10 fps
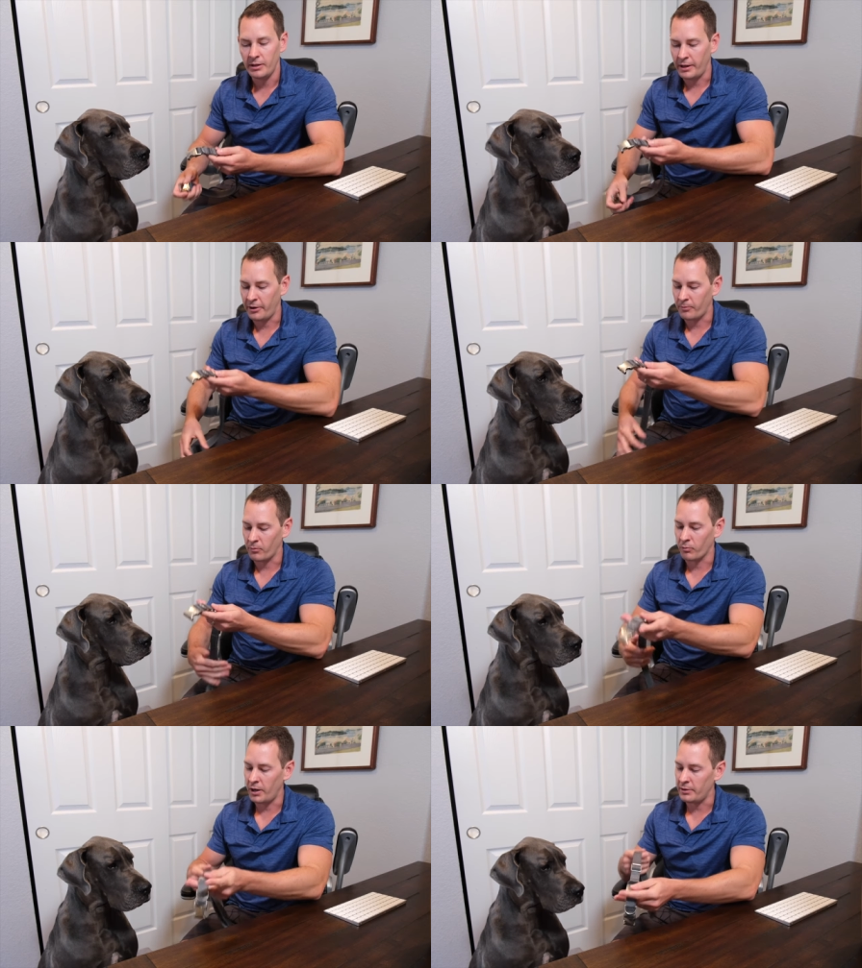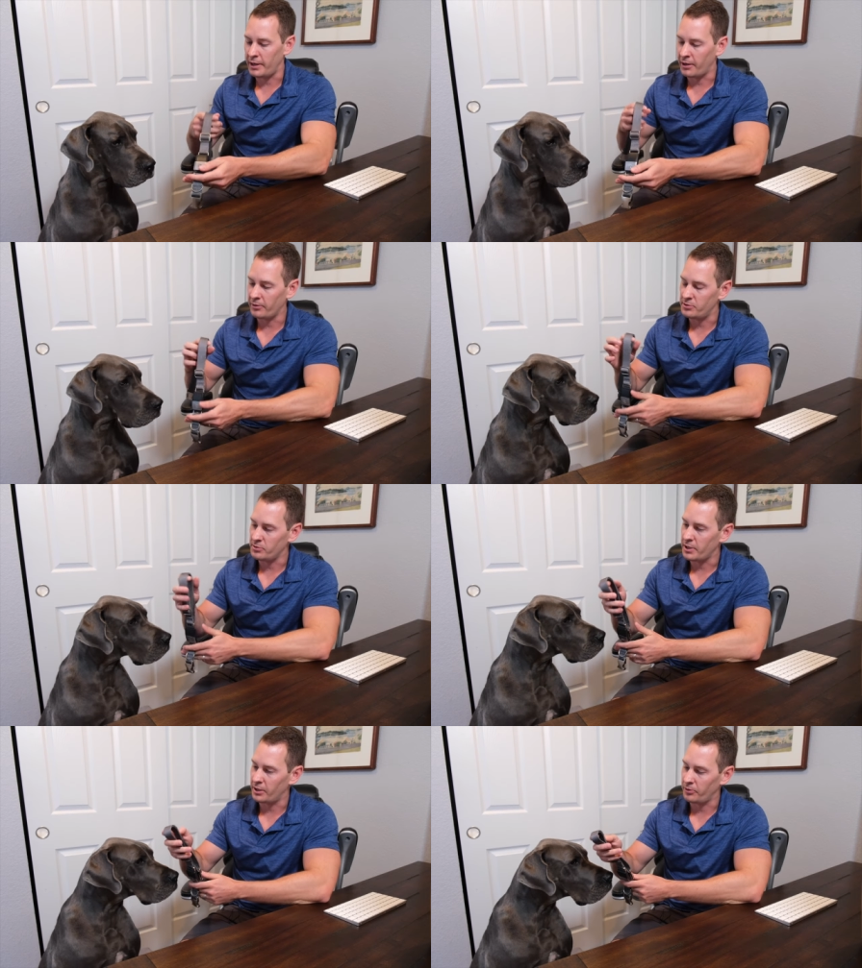Um, right now, if you
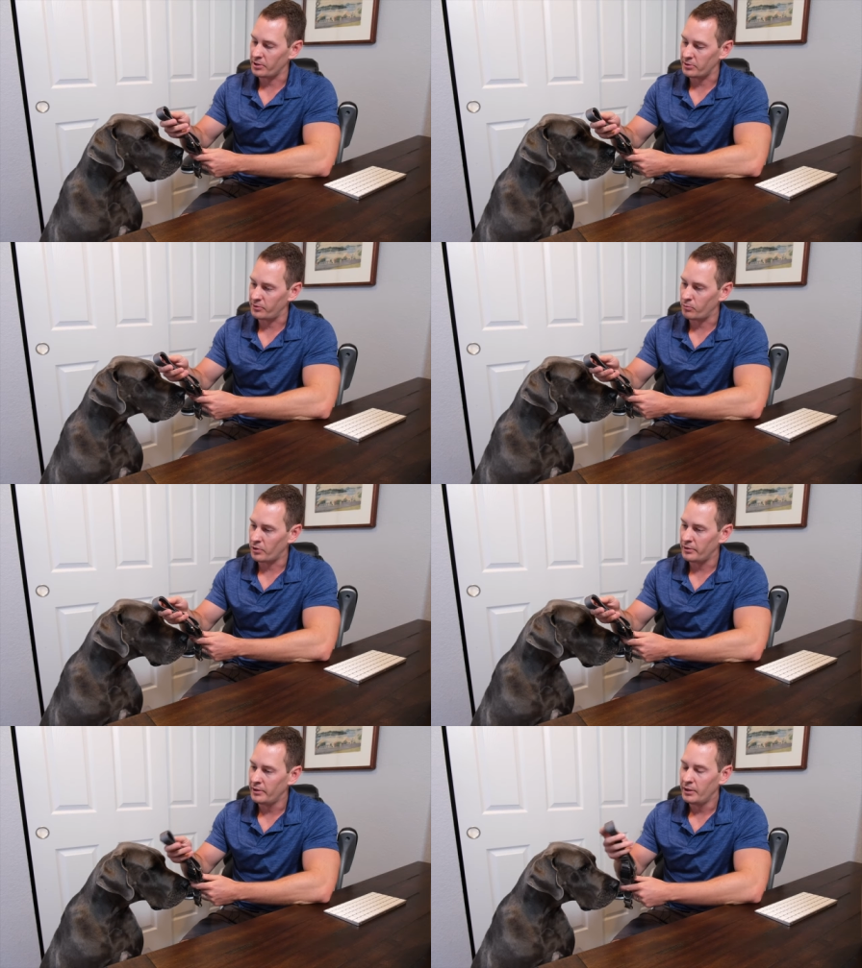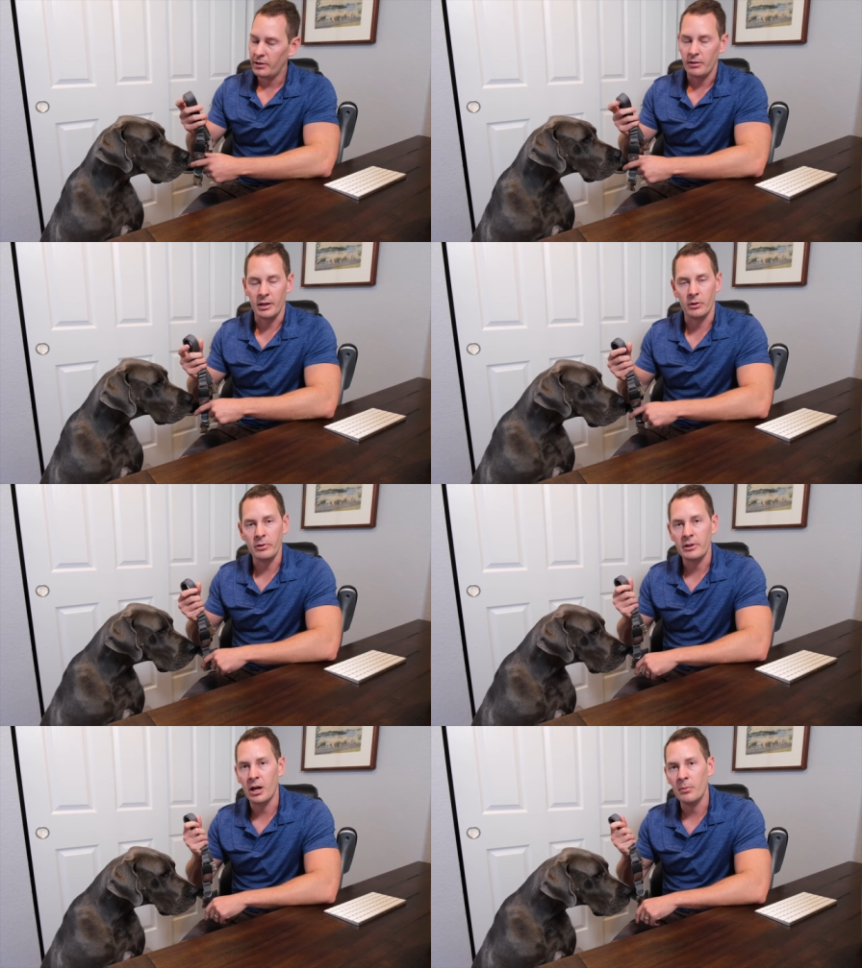kind of look at this one, it
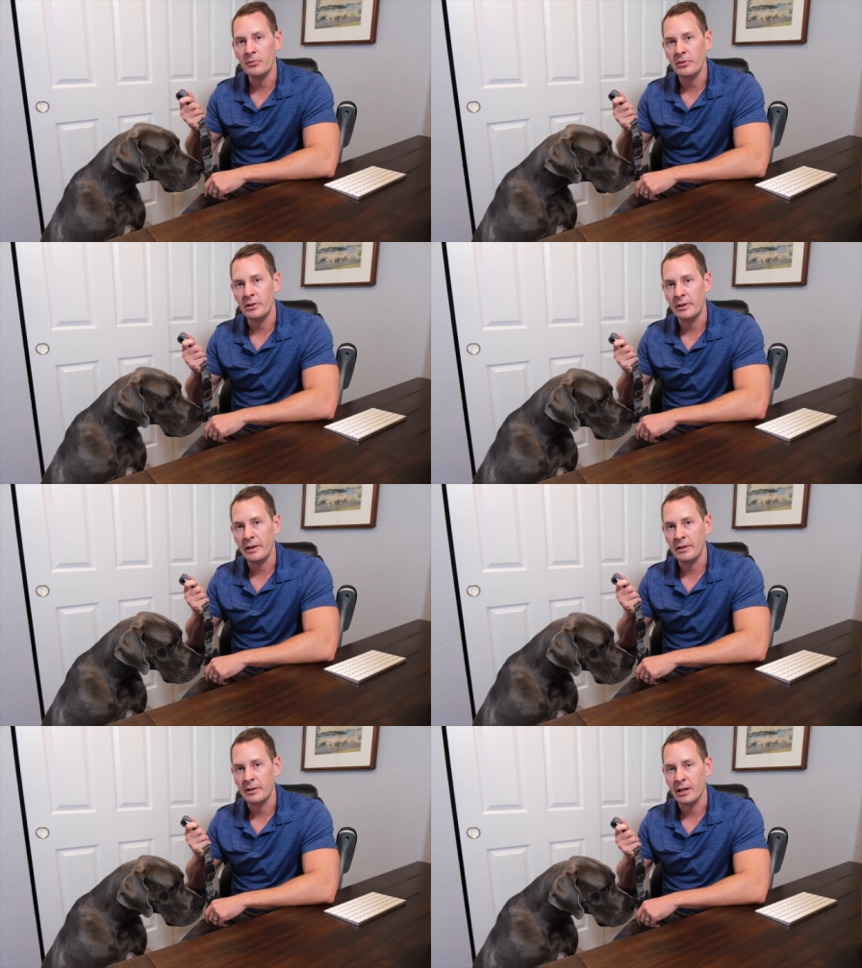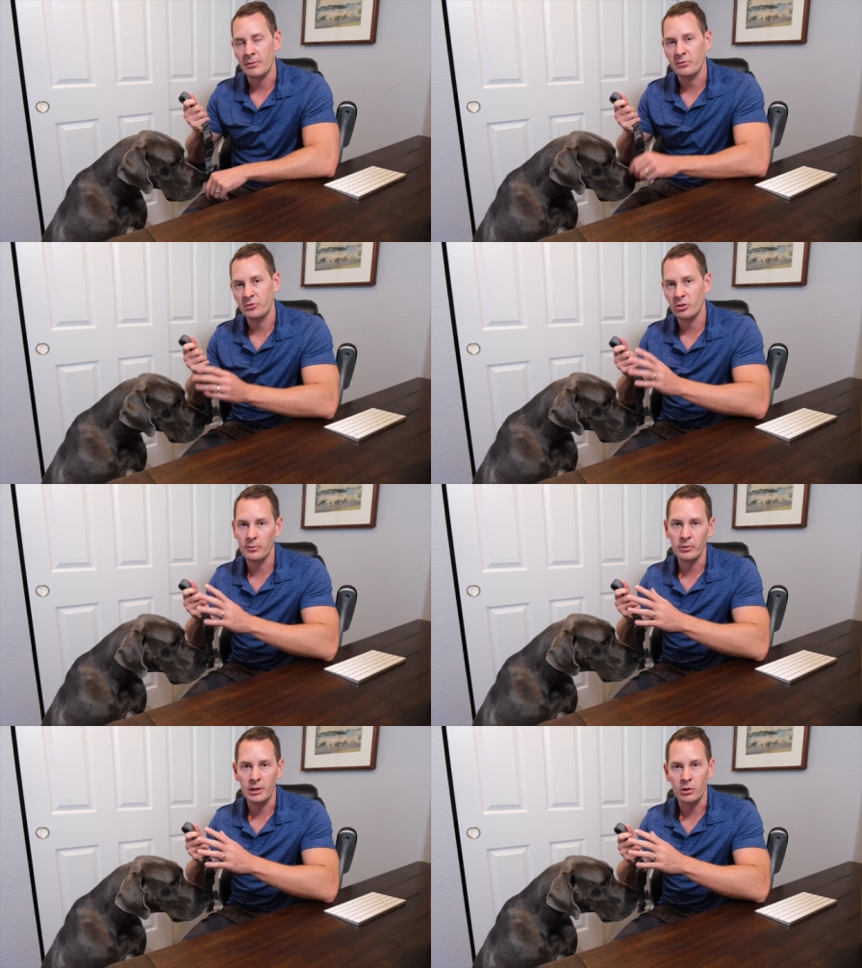only comes in a kind of
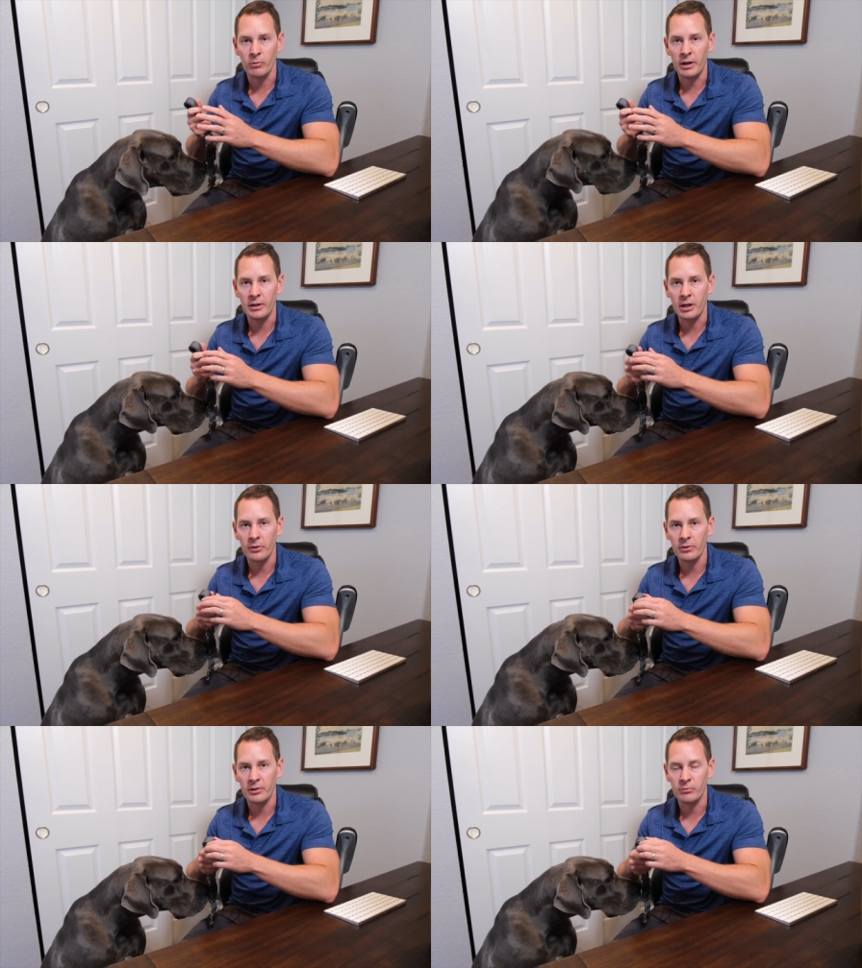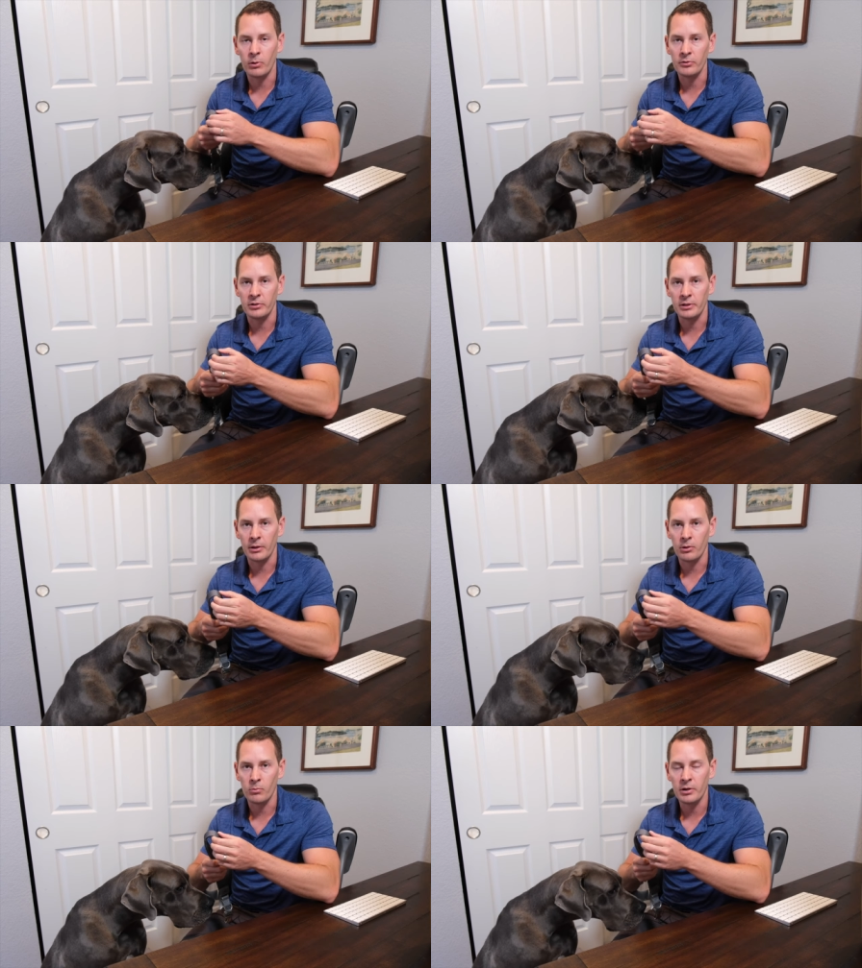silvery gray color as well as a
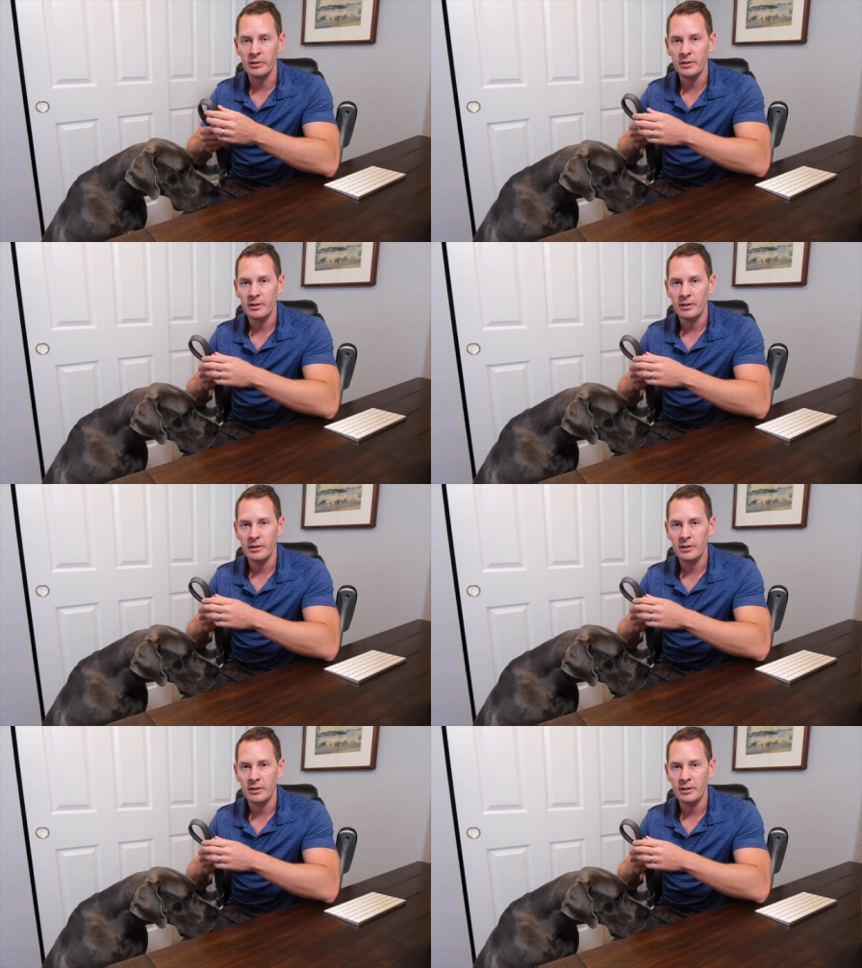yellow one.